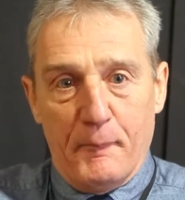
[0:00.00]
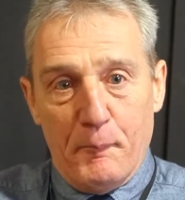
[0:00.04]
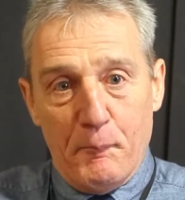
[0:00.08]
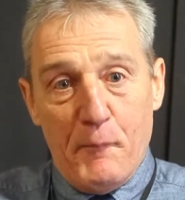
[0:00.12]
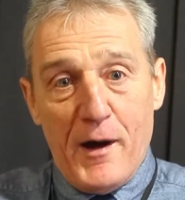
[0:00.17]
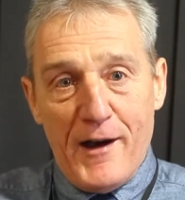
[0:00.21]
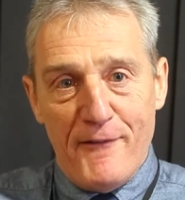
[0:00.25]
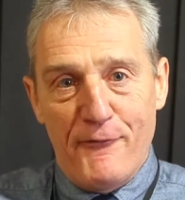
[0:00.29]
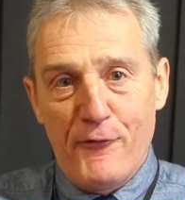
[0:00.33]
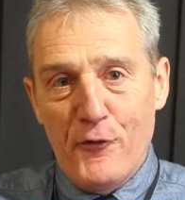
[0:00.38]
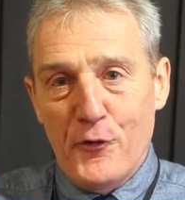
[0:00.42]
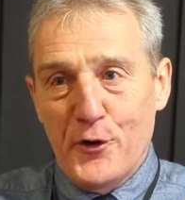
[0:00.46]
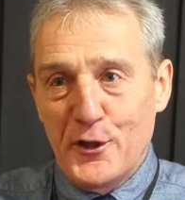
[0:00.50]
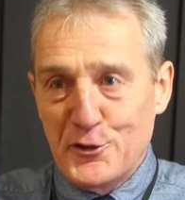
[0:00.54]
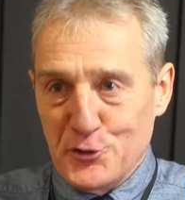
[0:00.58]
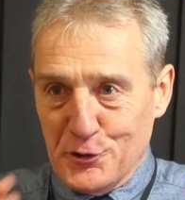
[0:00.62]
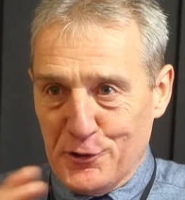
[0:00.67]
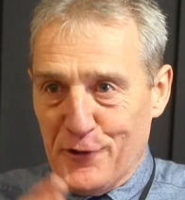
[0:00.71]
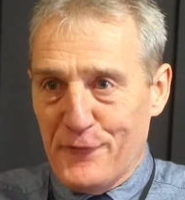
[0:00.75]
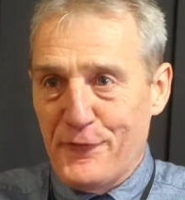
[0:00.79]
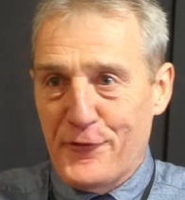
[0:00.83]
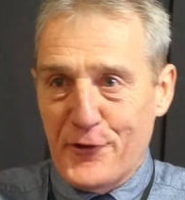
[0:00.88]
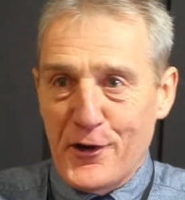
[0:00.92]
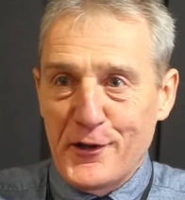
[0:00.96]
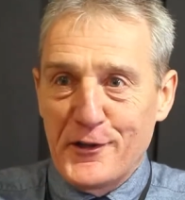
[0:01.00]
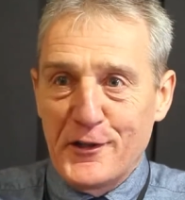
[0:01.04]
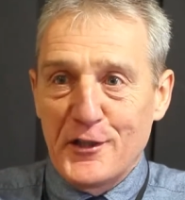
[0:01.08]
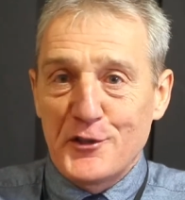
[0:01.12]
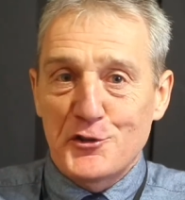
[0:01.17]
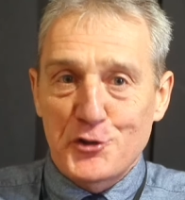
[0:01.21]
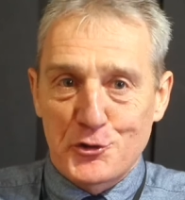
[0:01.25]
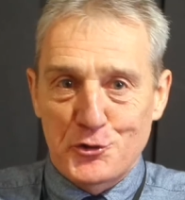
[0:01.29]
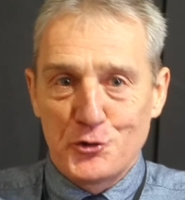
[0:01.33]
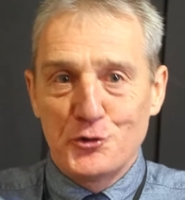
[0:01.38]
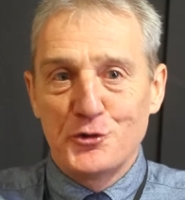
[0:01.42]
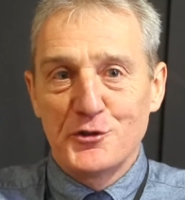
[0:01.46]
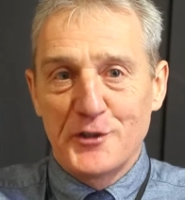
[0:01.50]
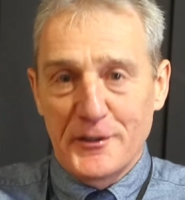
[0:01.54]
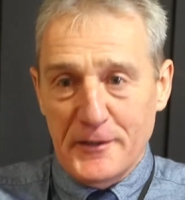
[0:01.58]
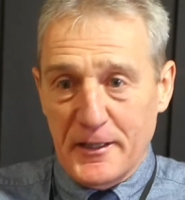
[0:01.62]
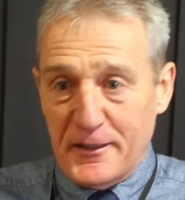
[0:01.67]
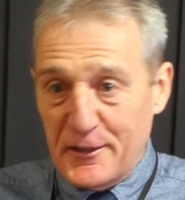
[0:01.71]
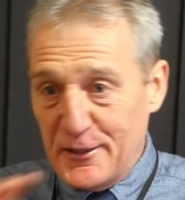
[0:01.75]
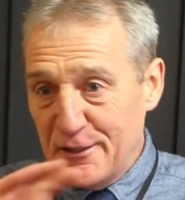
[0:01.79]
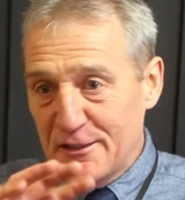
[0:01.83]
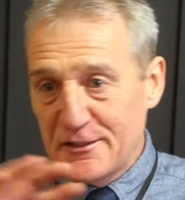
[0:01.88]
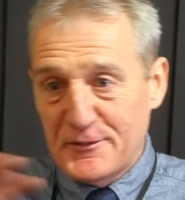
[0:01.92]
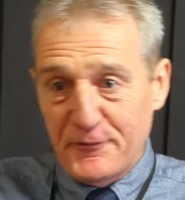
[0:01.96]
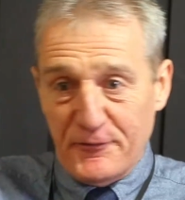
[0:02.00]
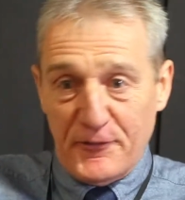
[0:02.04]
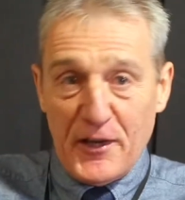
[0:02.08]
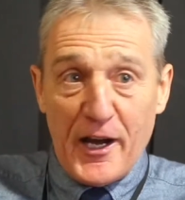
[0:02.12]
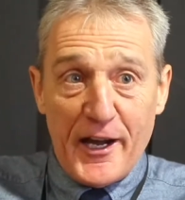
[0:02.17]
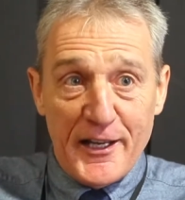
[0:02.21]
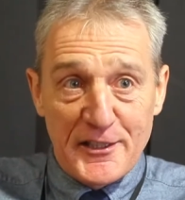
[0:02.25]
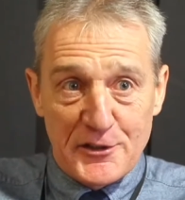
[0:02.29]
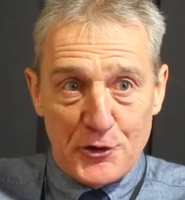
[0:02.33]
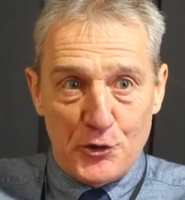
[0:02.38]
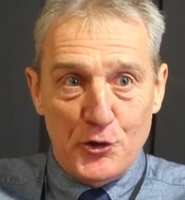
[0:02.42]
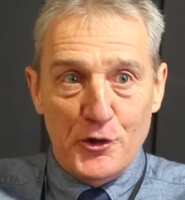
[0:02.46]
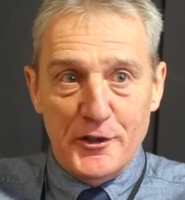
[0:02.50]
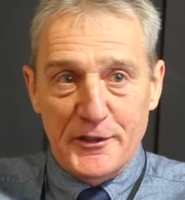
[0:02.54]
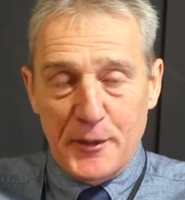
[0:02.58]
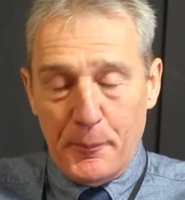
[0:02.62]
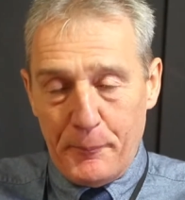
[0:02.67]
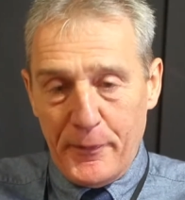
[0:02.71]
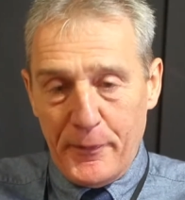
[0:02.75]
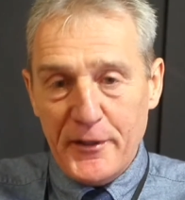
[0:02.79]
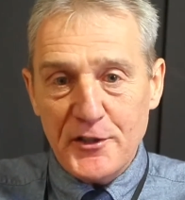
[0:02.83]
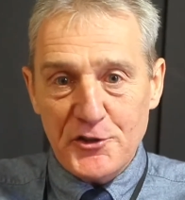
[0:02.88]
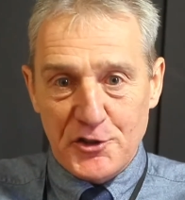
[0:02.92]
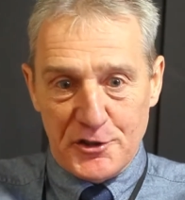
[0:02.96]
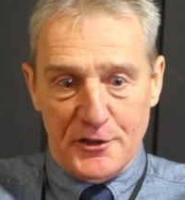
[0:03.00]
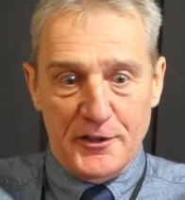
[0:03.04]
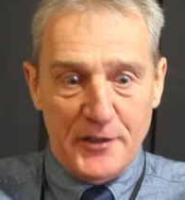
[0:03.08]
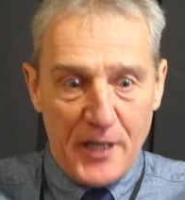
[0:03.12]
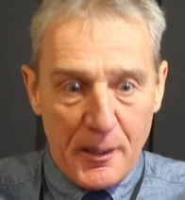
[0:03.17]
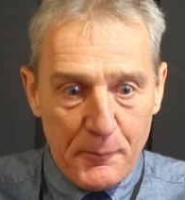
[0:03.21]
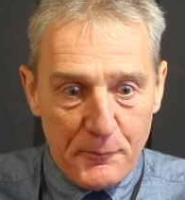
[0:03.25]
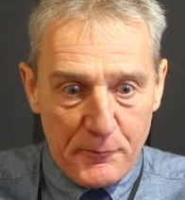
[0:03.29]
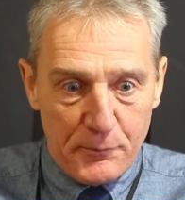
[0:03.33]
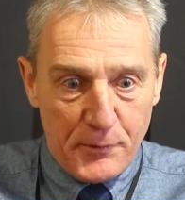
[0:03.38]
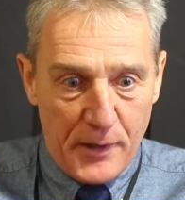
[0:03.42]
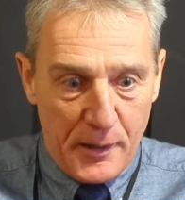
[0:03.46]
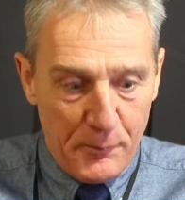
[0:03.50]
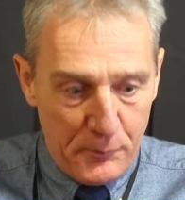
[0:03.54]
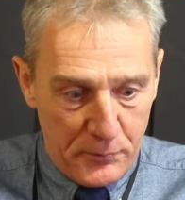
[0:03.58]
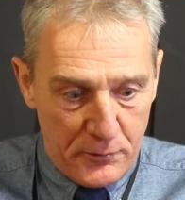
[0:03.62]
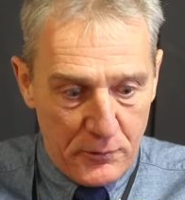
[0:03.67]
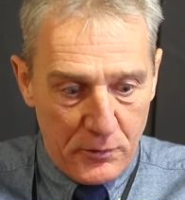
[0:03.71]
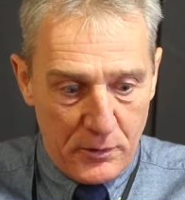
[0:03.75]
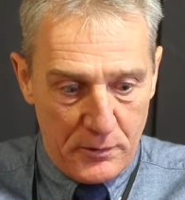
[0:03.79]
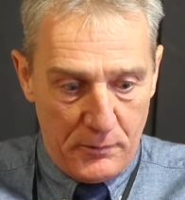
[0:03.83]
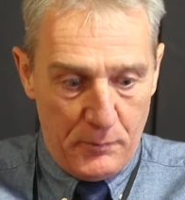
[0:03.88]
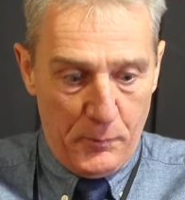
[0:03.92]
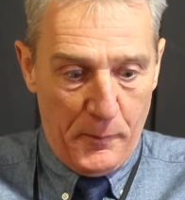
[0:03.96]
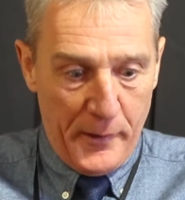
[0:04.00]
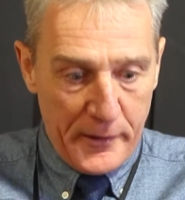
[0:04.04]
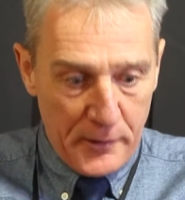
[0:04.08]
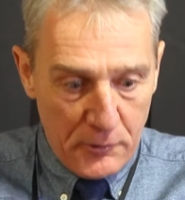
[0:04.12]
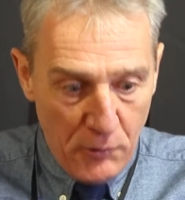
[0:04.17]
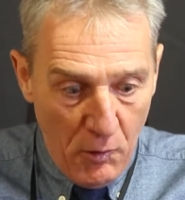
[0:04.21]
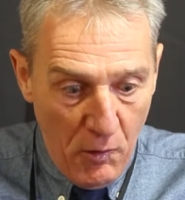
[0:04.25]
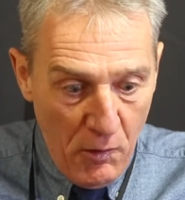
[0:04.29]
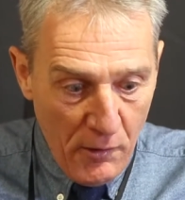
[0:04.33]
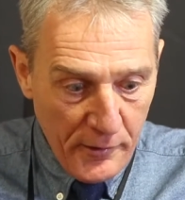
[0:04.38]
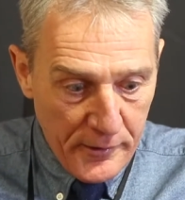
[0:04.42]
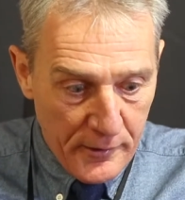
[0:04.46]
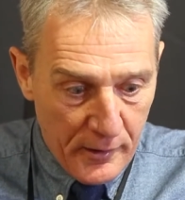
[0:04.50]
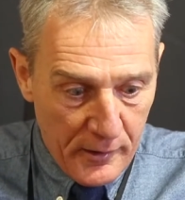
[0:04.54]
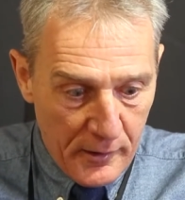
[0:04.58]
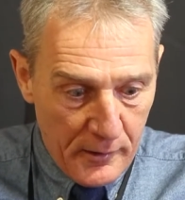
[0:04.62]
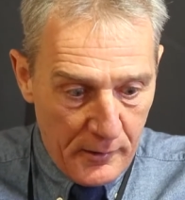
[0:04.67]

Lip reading: My photo's on the front, scoring. These guys are on the picture, and I'm going, oh my god.